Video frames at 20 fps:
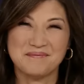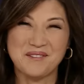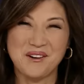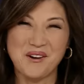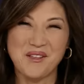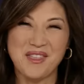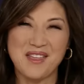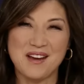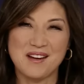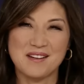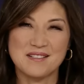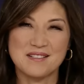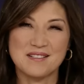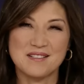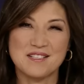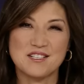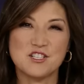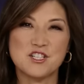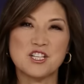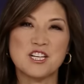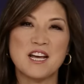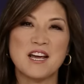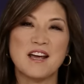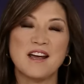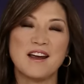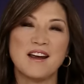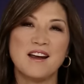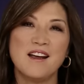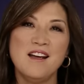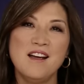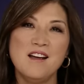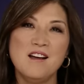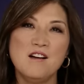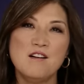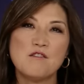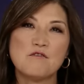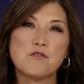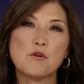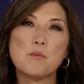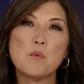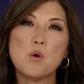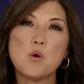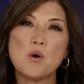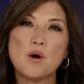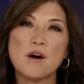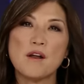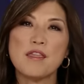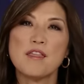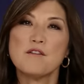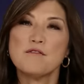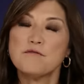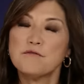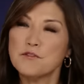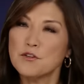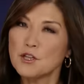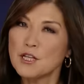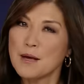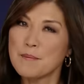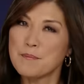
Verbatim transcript: Our thanks to Janae. For more, the full